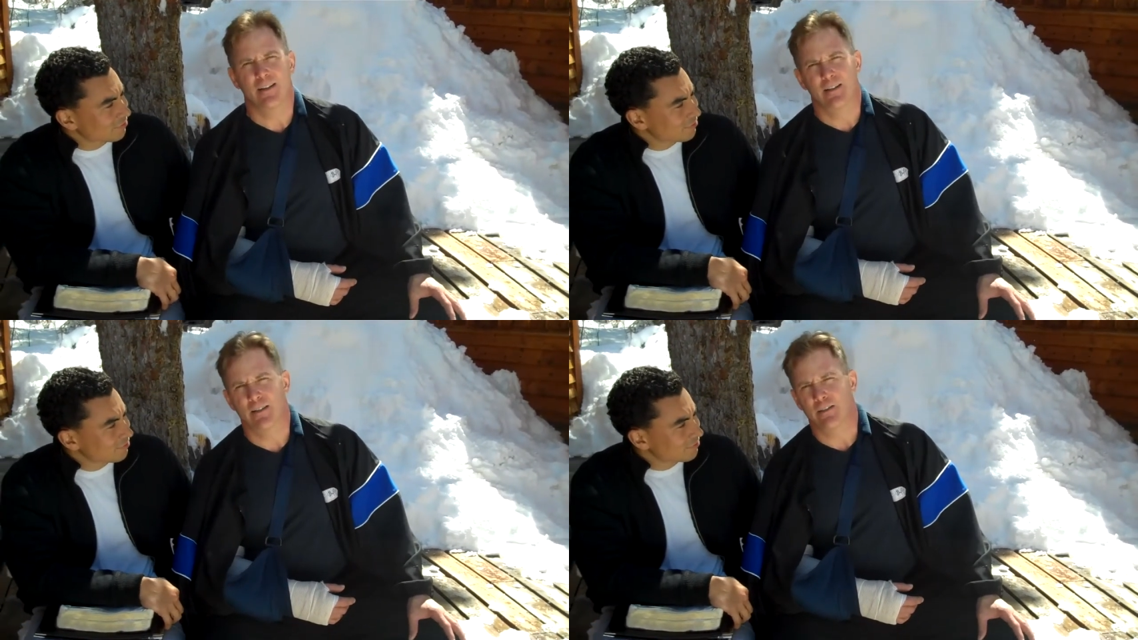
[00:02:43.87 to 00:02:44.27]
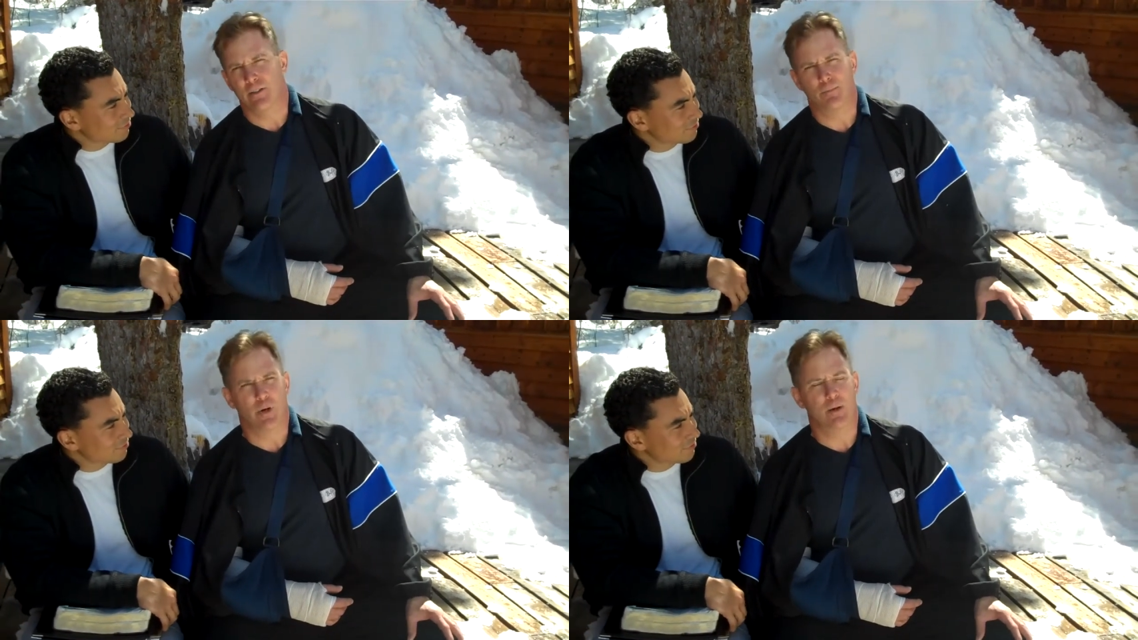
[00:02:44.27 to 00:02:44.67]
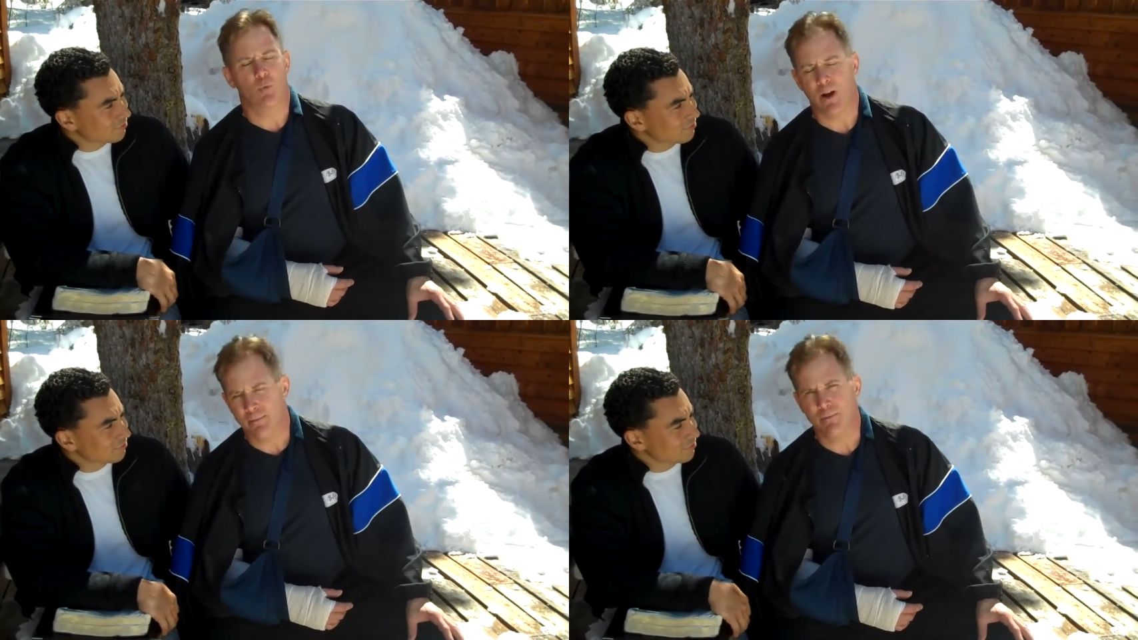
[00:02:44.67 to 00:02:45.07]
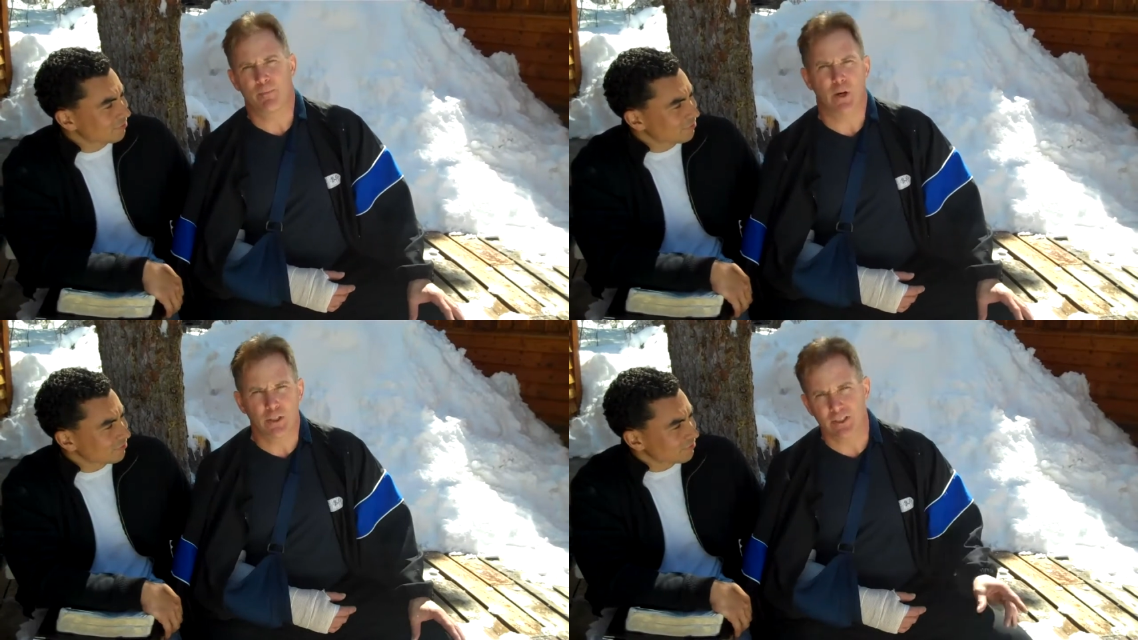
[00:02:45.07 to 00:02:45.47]
Speaker 1: to, to bring one
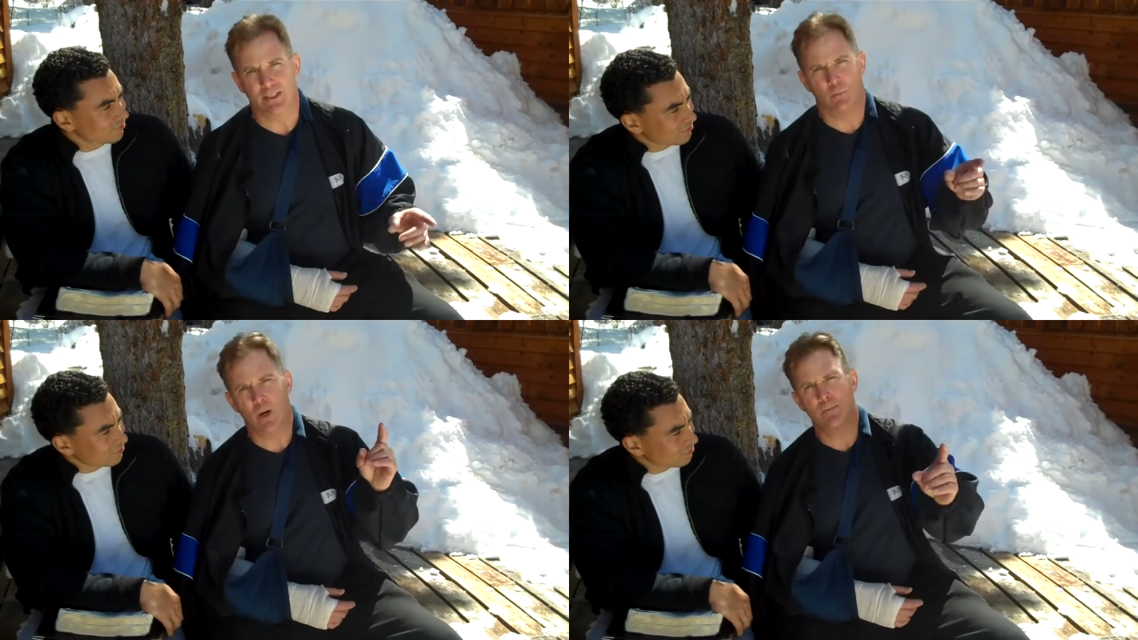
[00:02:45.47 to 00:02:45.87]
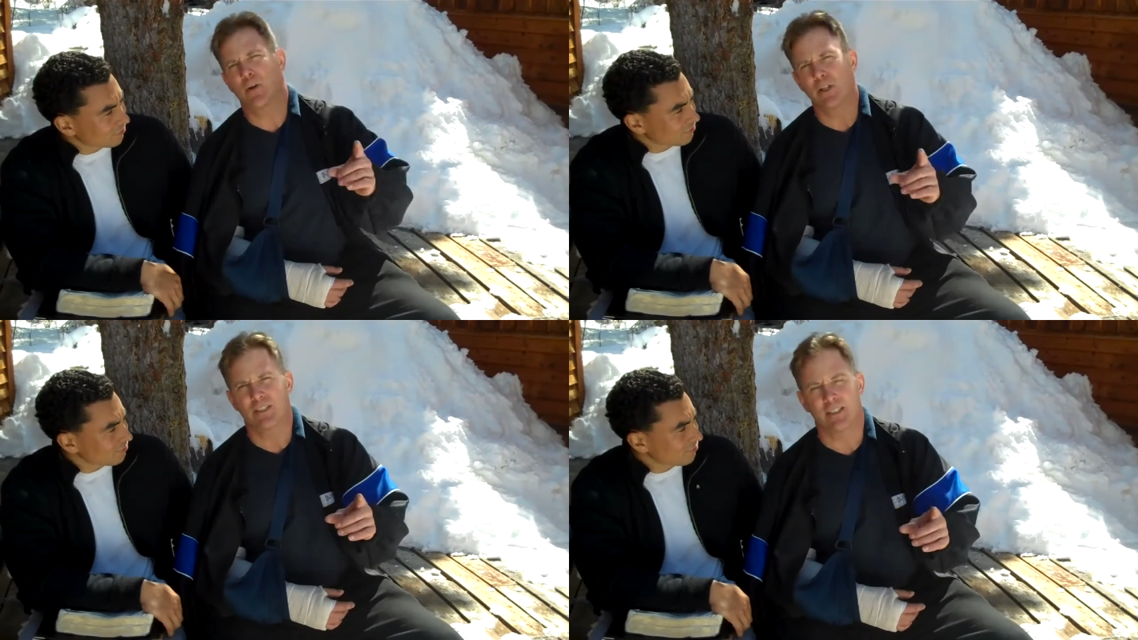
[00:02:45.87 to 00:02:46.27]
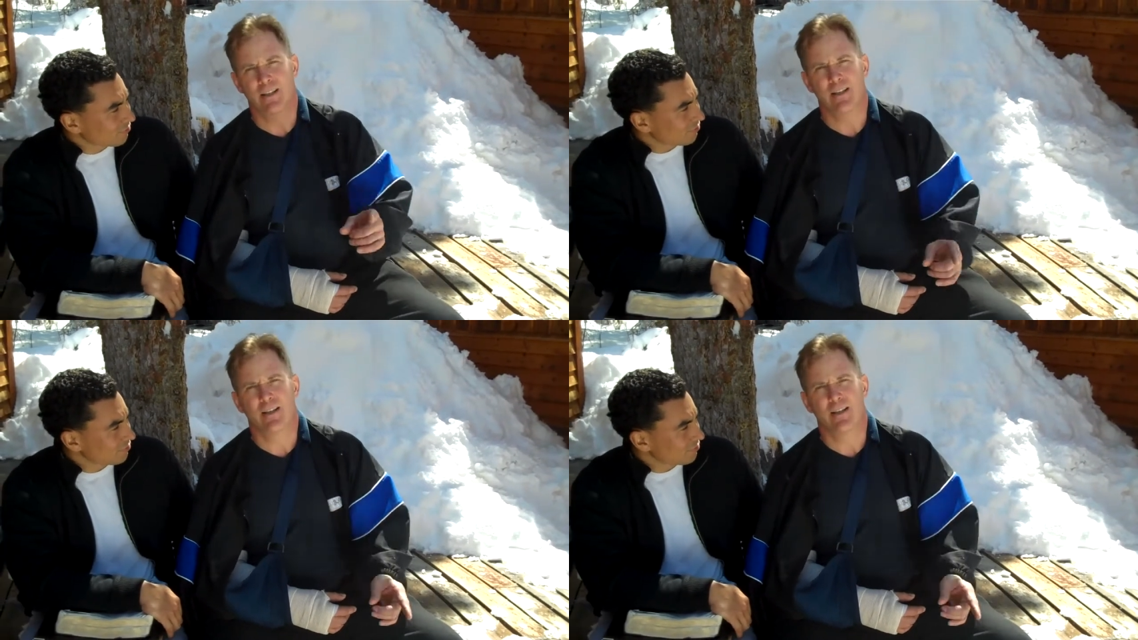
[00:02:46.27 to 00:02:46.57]
person, one person